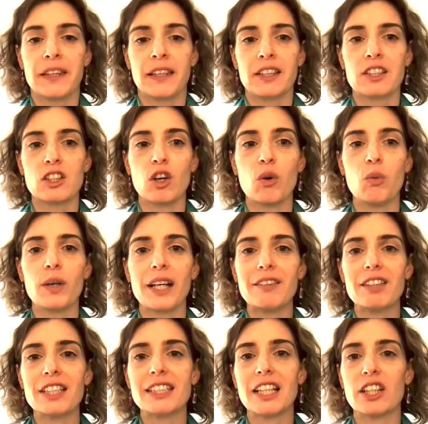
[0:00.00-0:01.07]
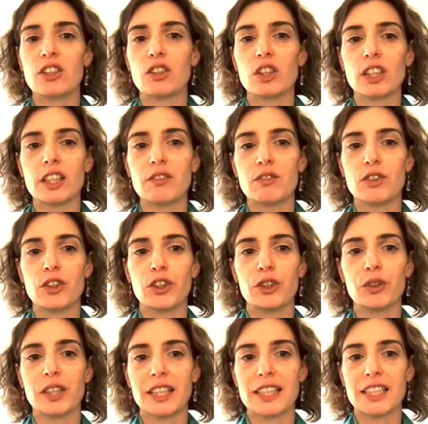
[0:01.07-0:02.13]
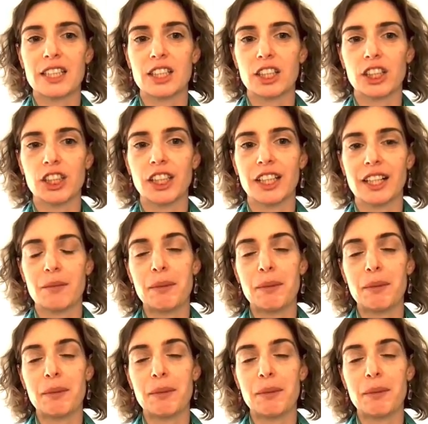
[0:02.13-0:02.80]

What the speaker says: So whatever it is that you're looking for, you can search here,